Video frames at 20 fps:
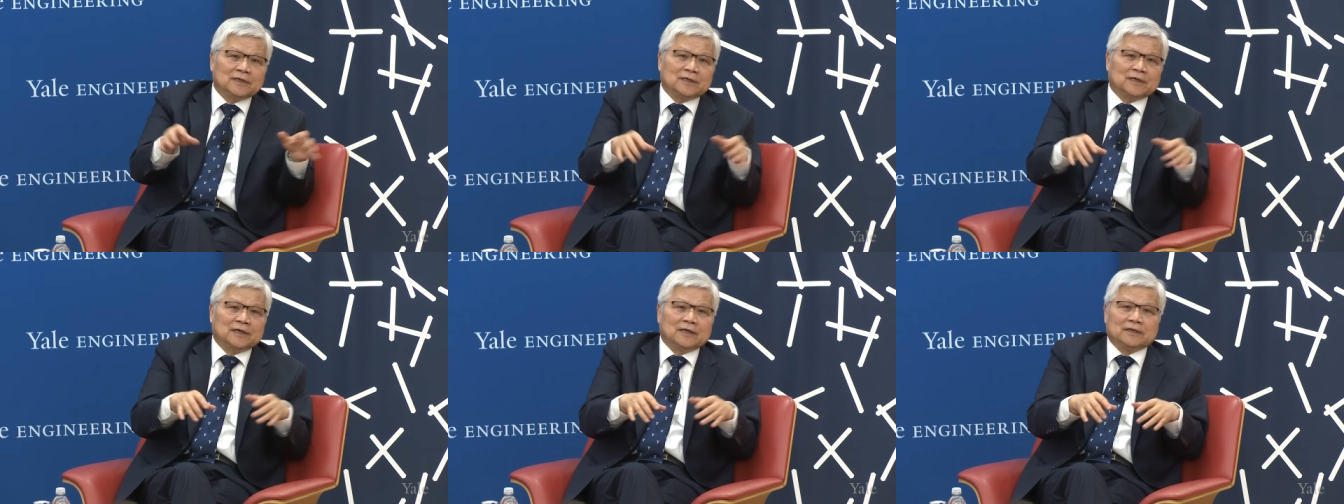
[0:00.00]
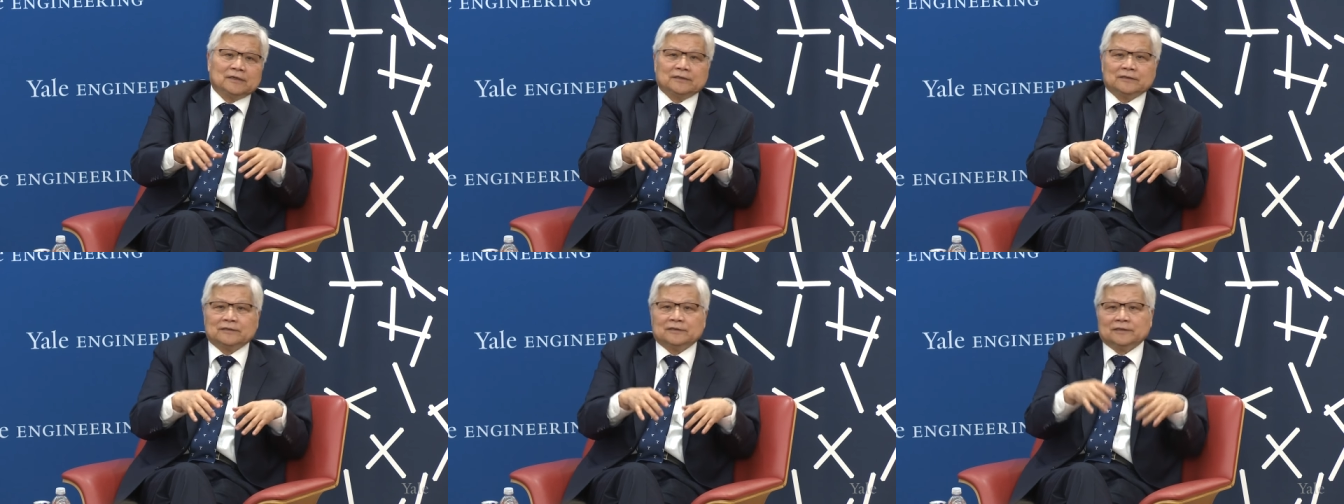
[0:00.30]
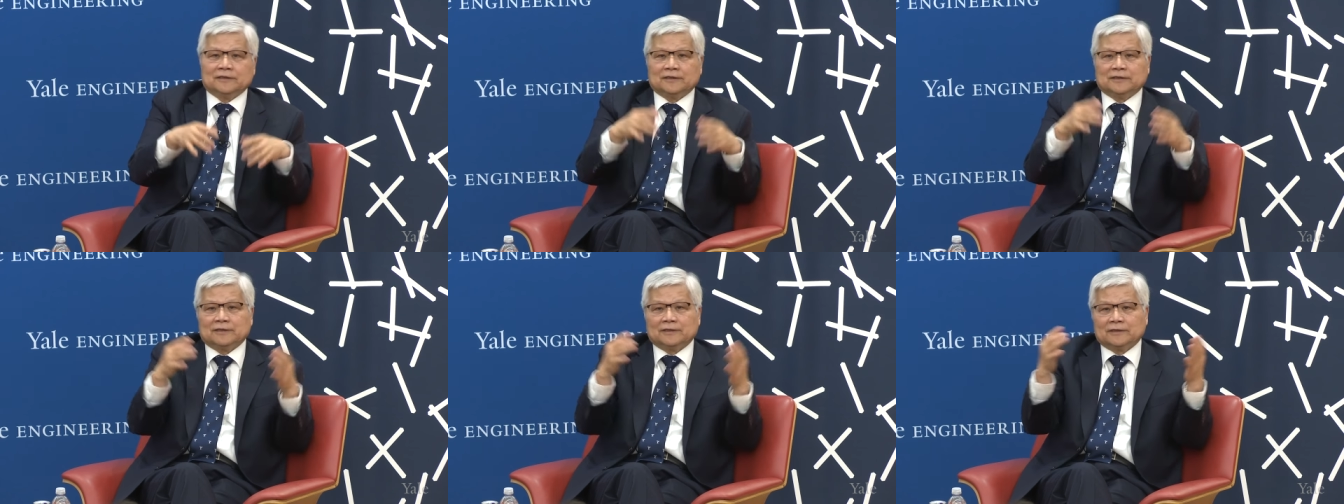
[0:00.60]
and
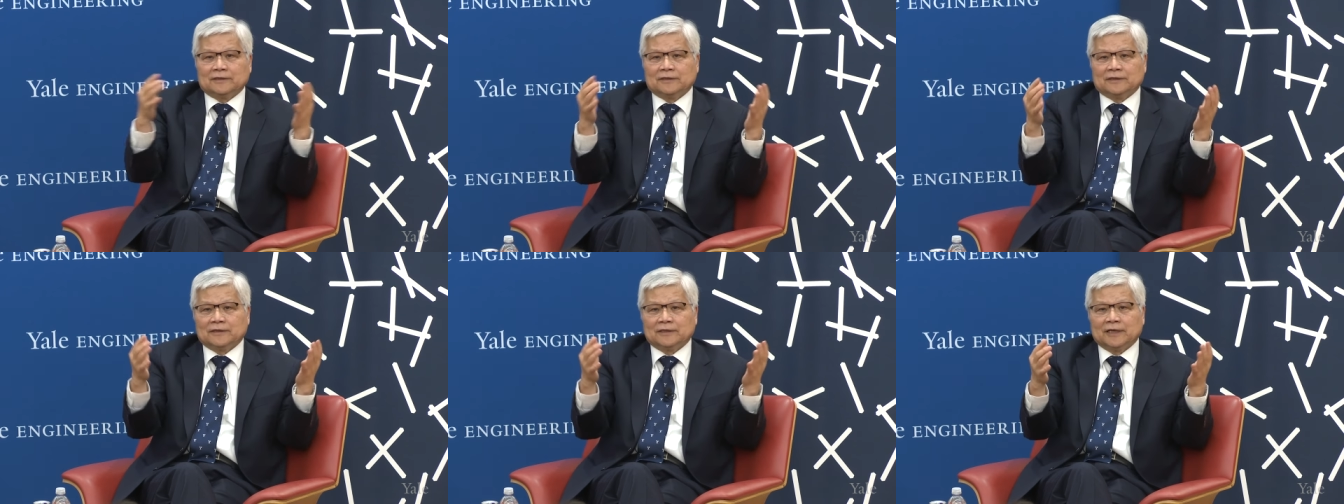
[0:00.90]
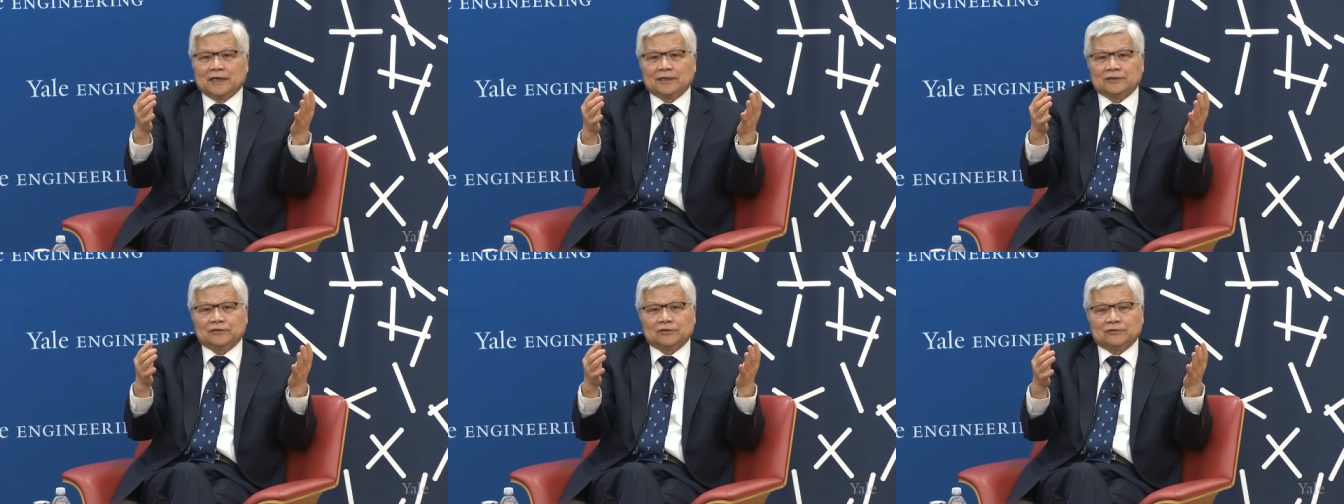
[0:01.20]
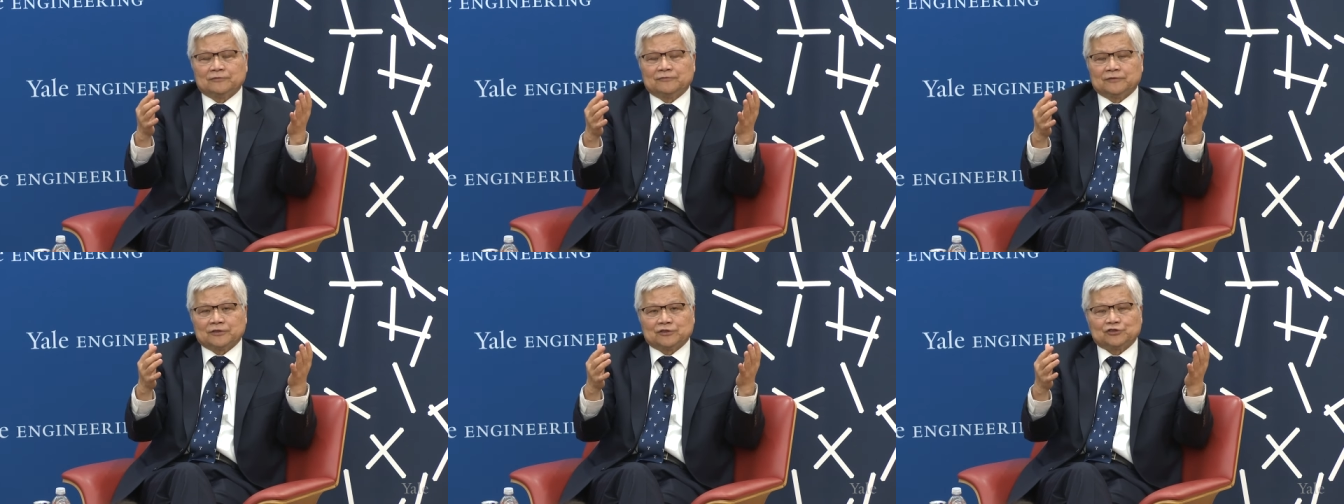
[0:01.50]
uh, a lot
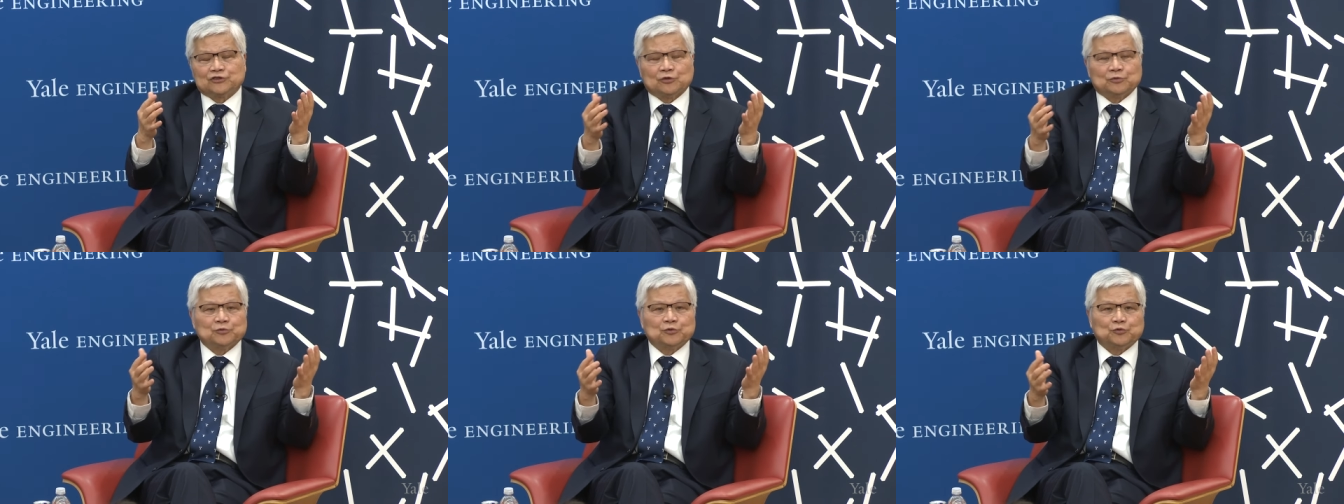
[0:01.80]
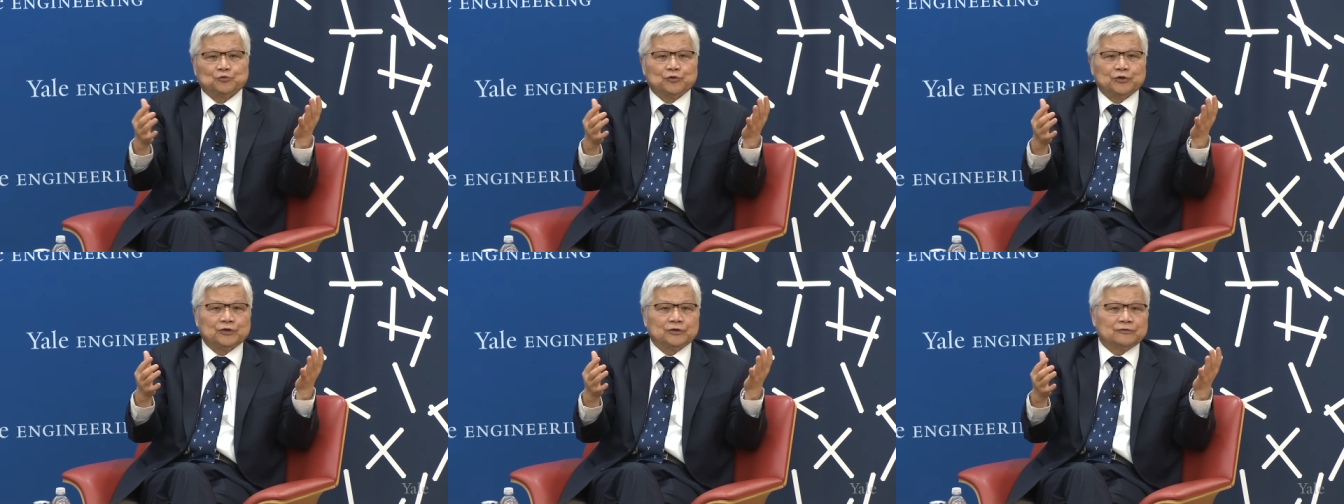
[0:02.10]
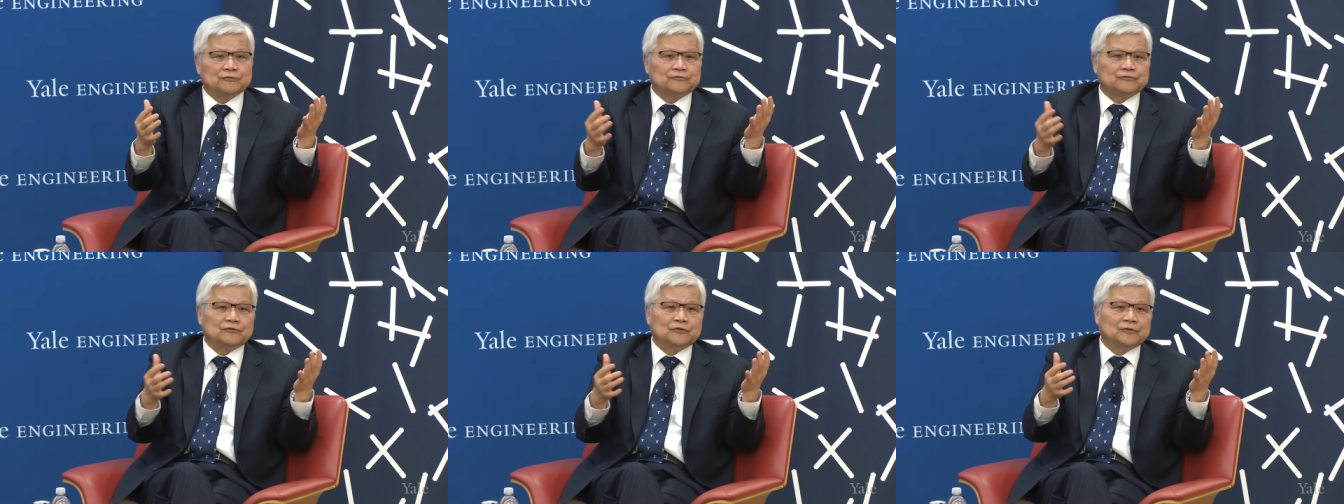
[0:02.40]
of uh,
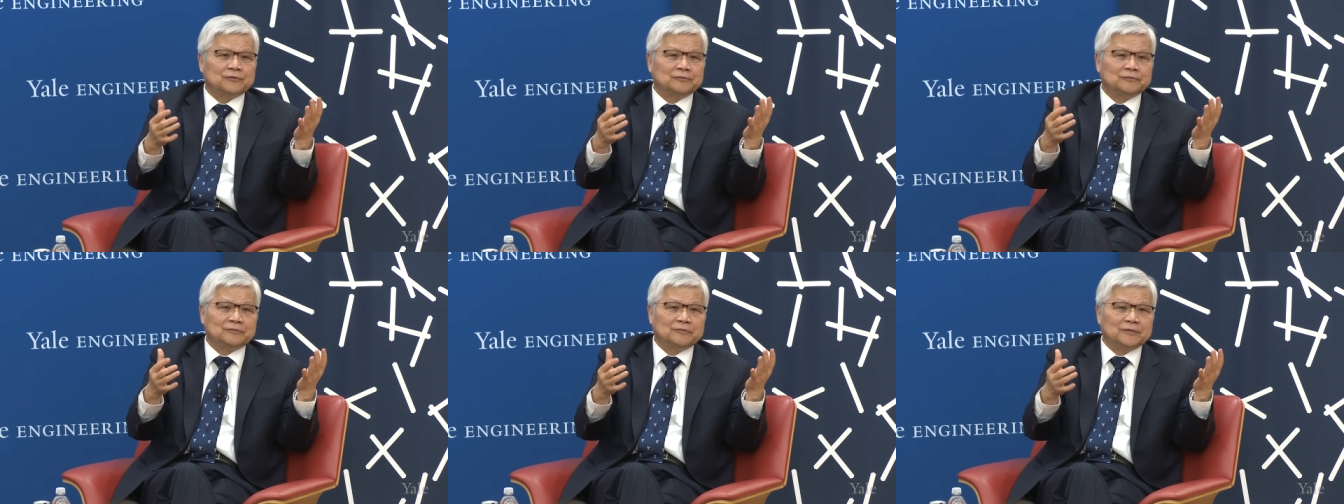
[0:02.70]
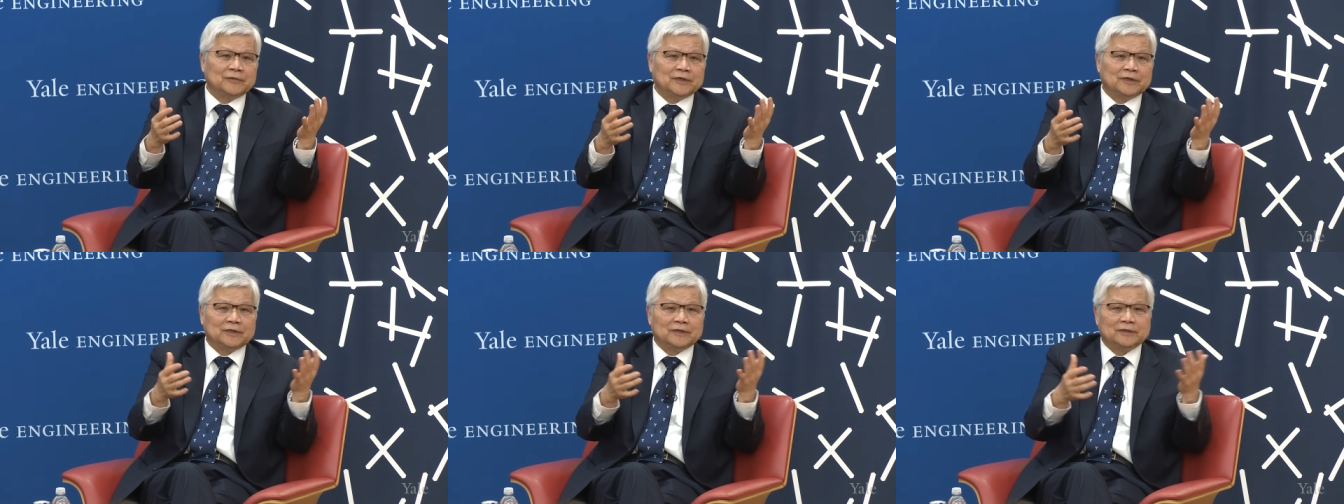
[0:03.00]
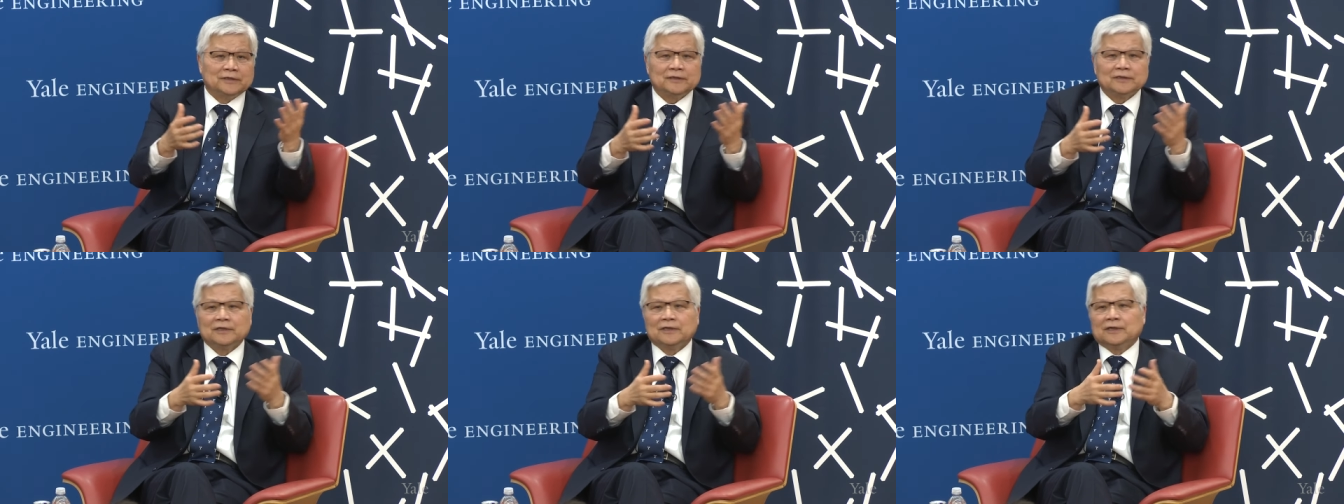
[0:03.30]
software from
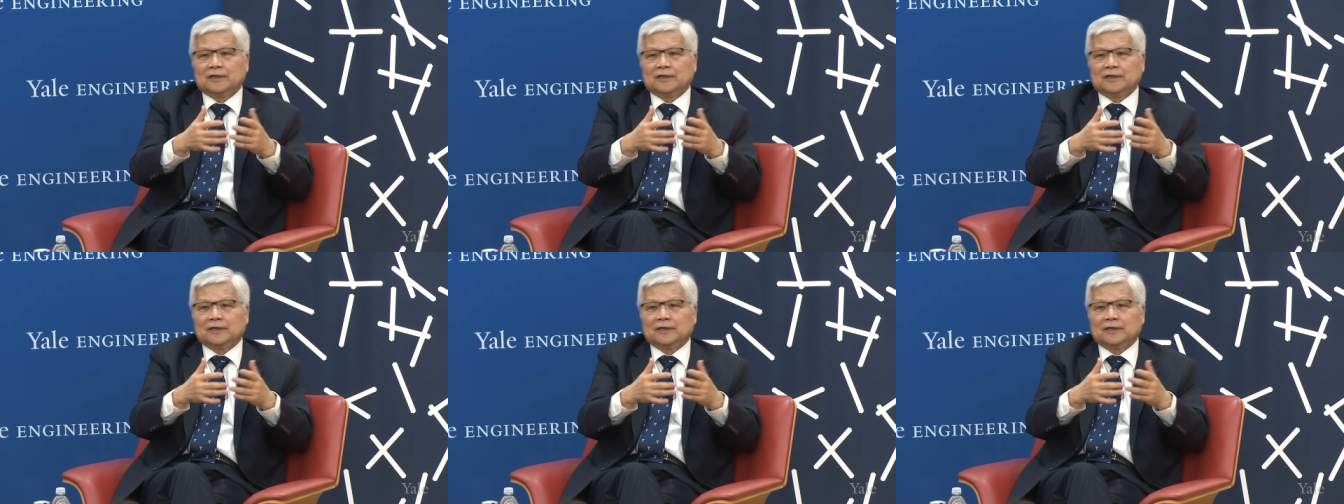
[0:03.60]
uh,